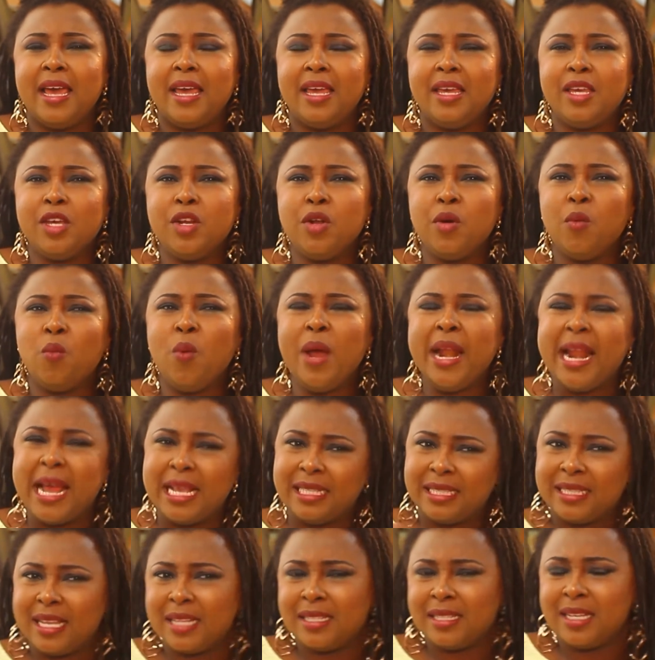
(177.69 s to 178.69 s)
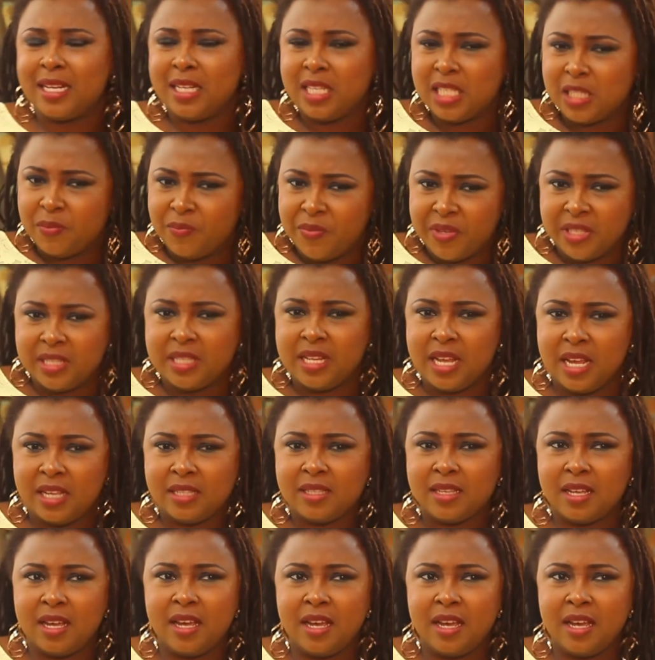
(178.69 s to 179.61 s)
you know when I started this business, yeah.